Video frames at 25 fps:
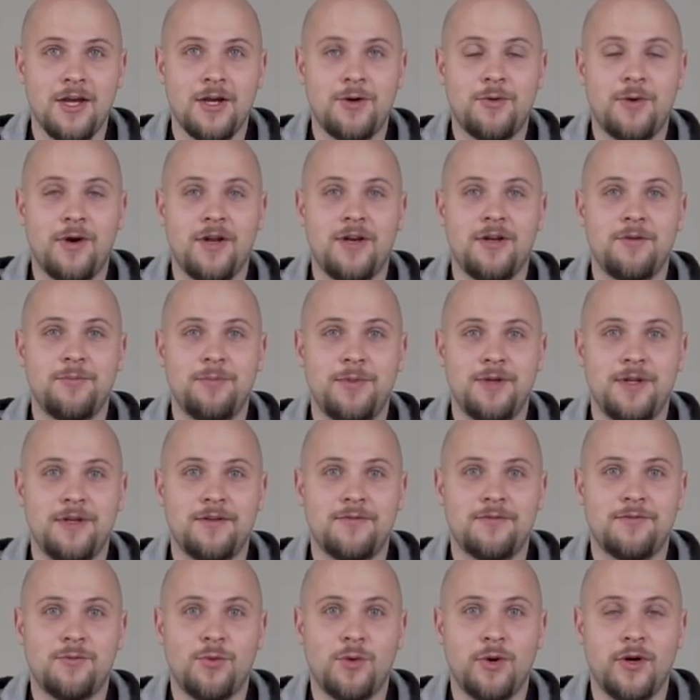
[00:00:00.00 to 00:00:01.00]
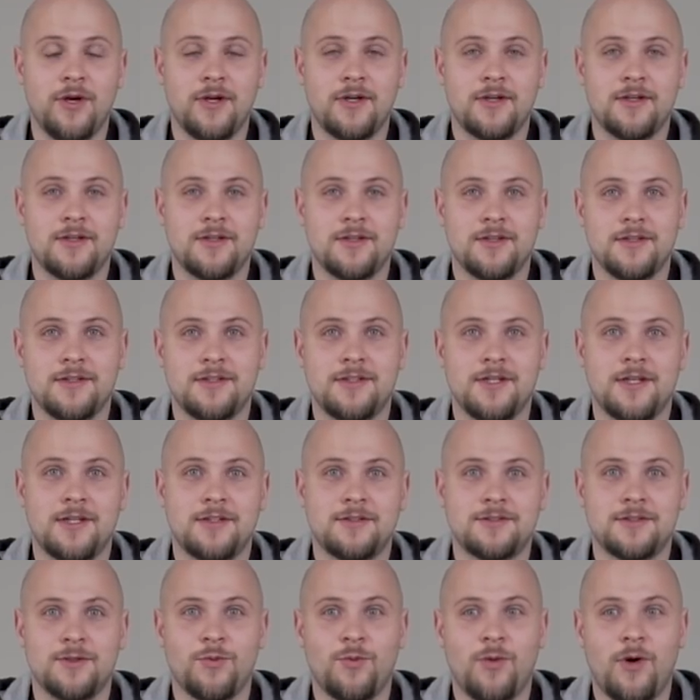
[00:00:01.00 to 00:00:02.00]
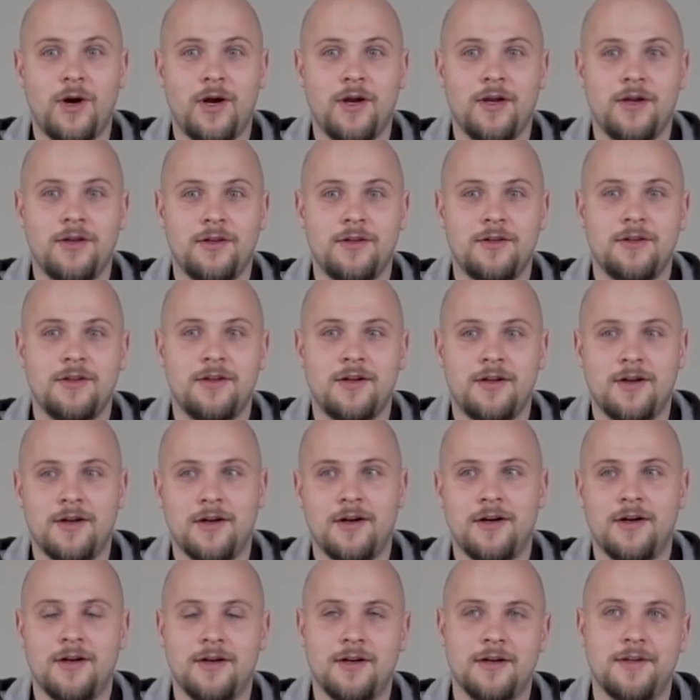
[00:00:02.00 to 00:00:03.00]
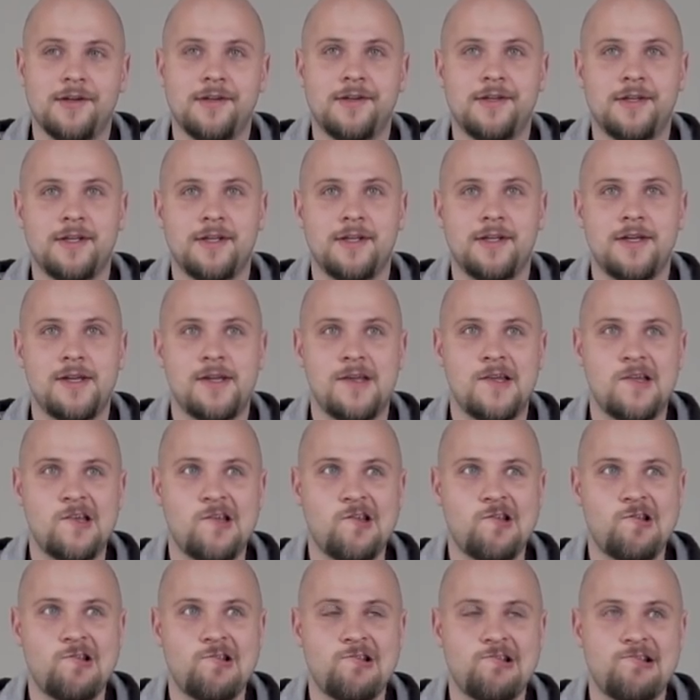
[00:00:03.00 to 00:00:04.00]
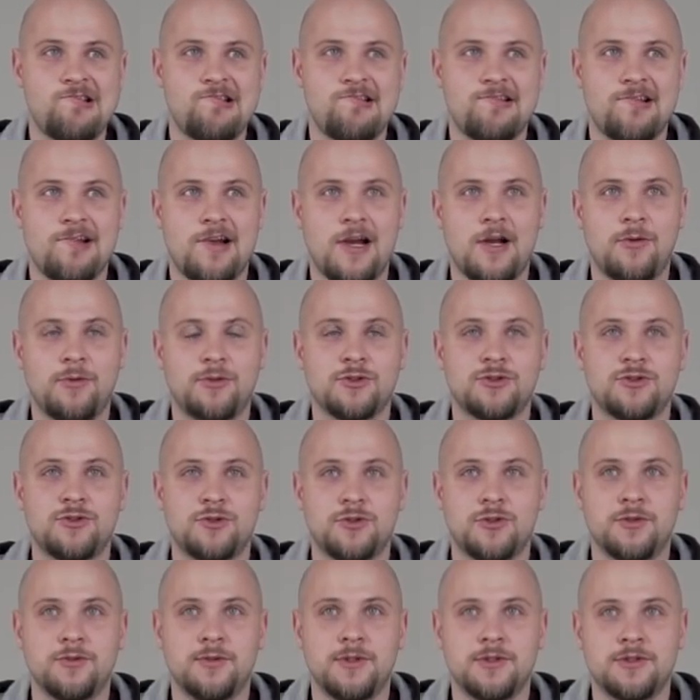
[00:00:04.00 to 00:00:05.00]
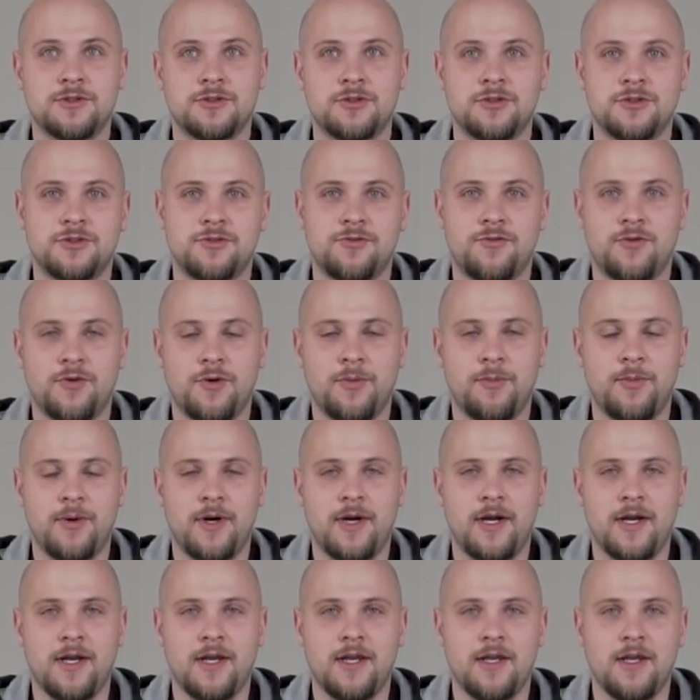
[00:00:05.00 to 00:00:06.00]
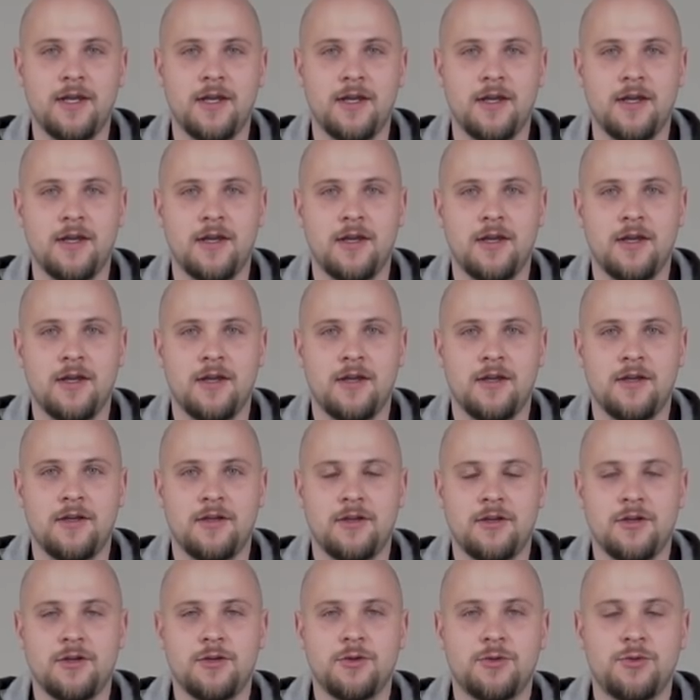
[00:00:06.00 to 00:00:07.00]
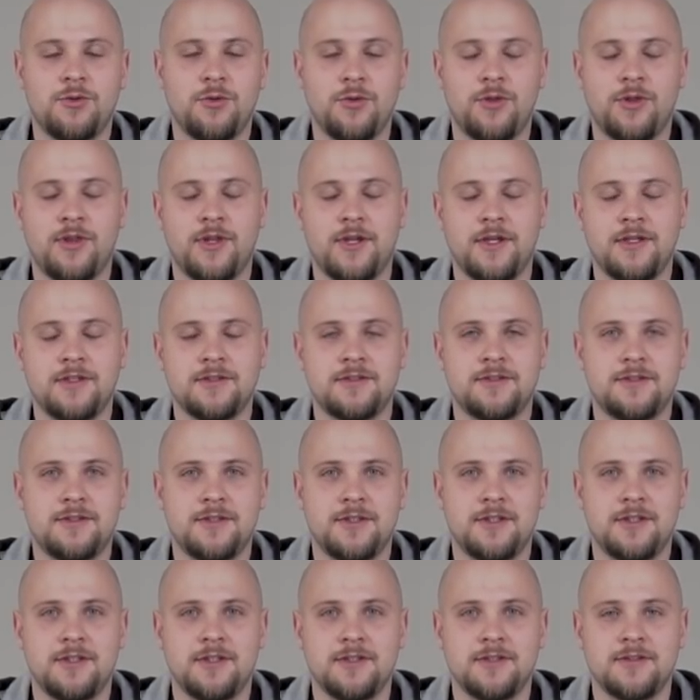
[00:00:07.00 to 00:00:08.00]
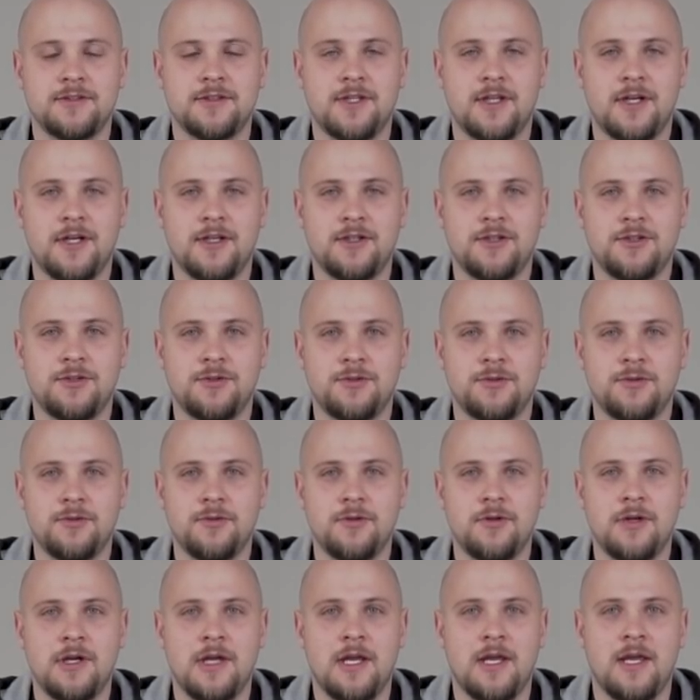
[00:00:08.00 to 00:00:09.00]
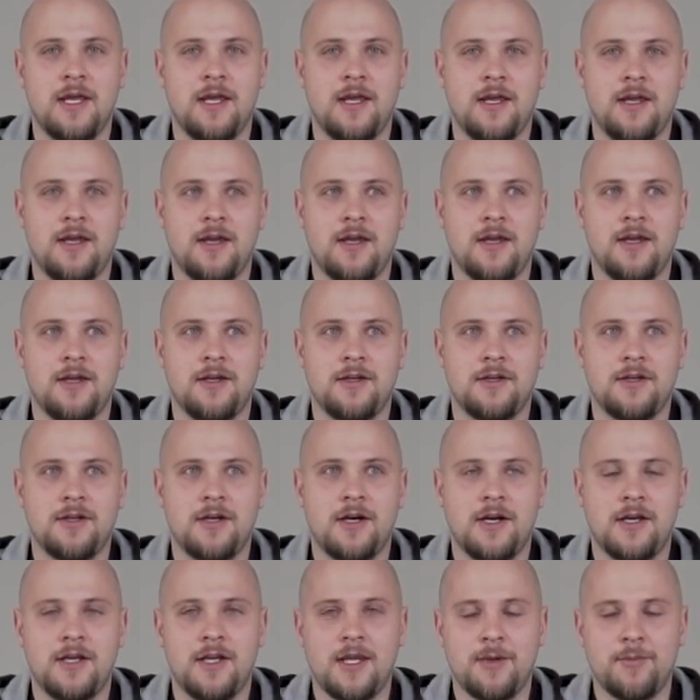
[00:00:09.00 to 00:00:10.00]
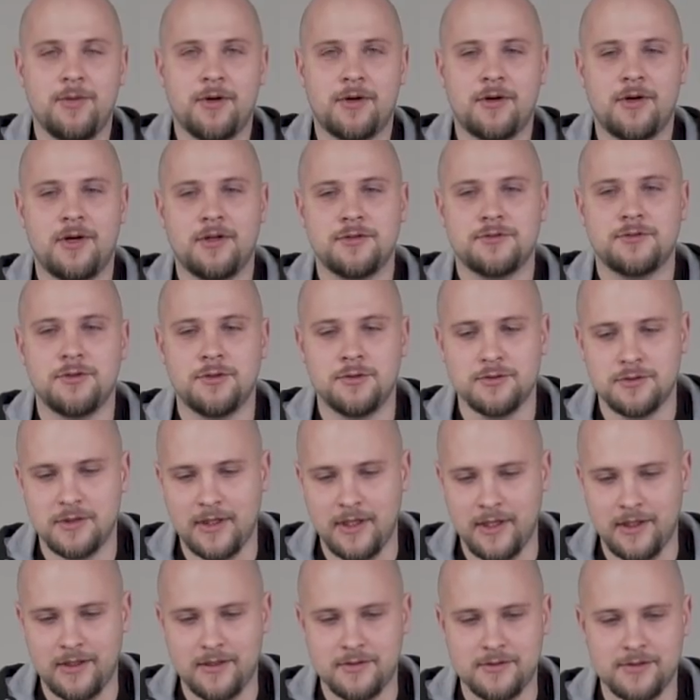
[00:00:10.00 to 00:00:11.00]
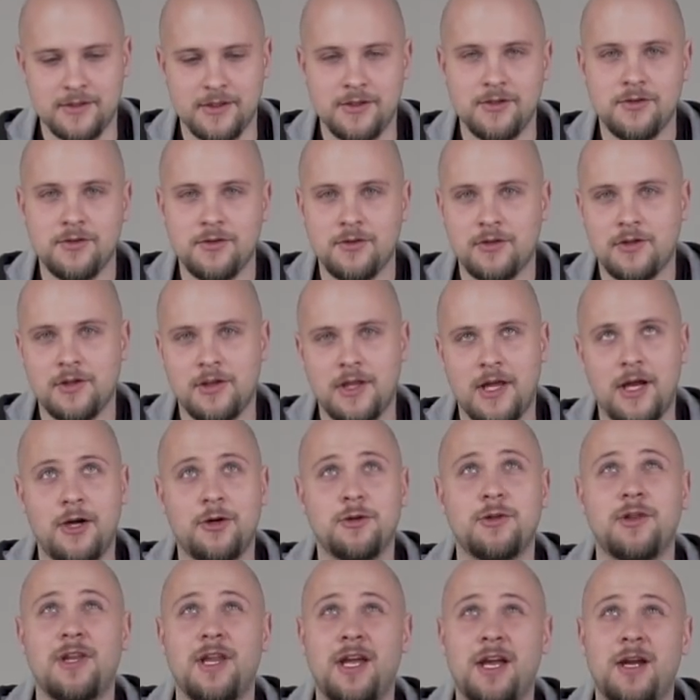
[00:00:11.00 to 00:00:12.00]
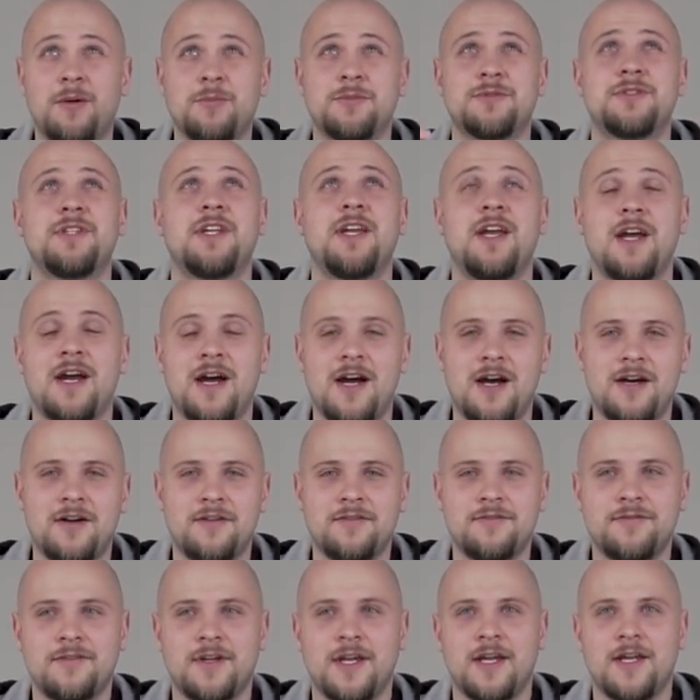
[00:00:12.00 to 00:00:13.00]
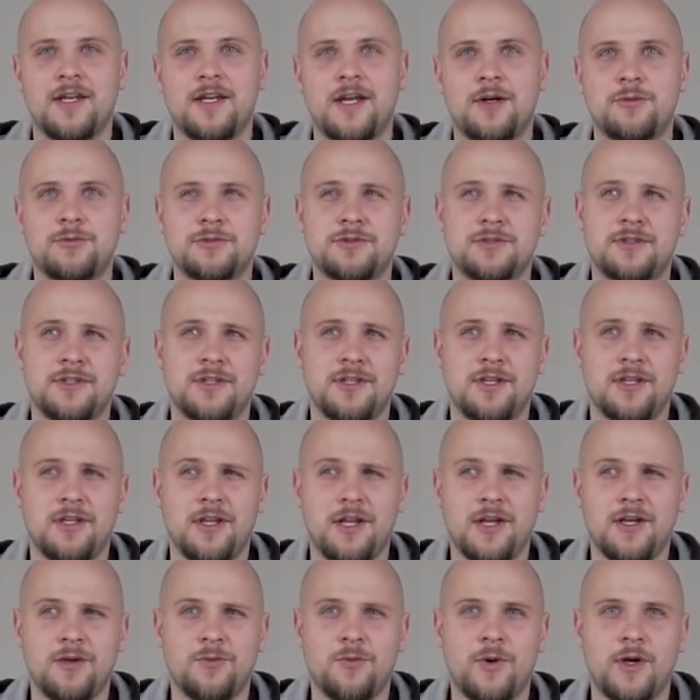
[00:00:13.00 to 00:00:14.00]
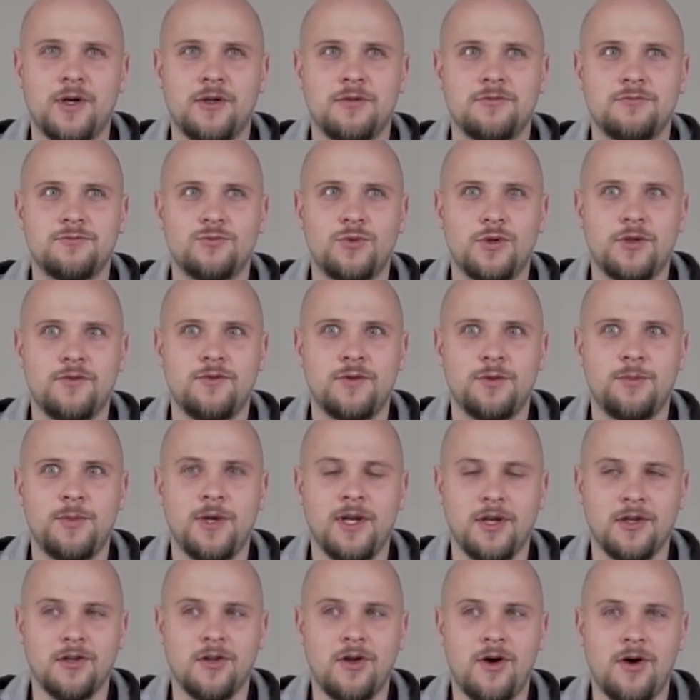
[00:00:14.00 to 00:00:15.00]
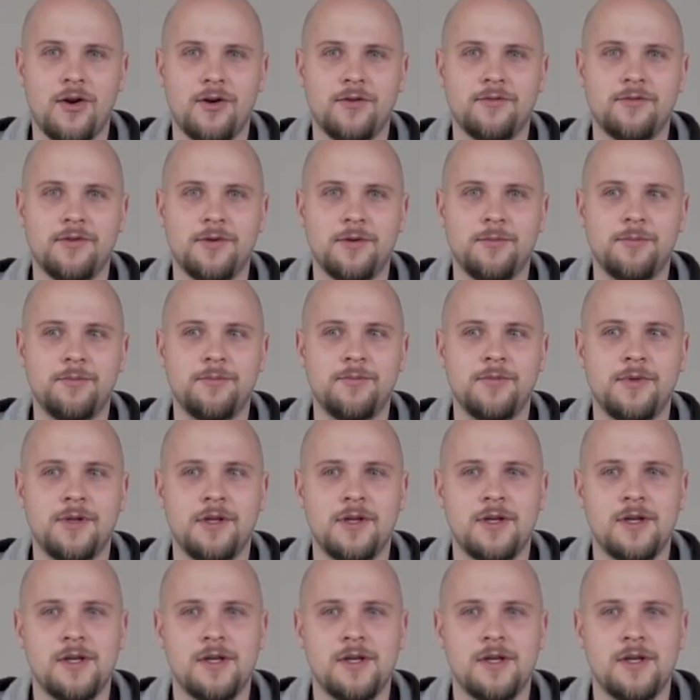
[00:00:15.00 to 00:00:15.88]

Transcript: quite a bit of work. It takes a while. Uh, I was doing research for my you know, cool things series that I do. And I came across those like single cloud lamps they have. And I was thinking like, why, what if you made a lot of them?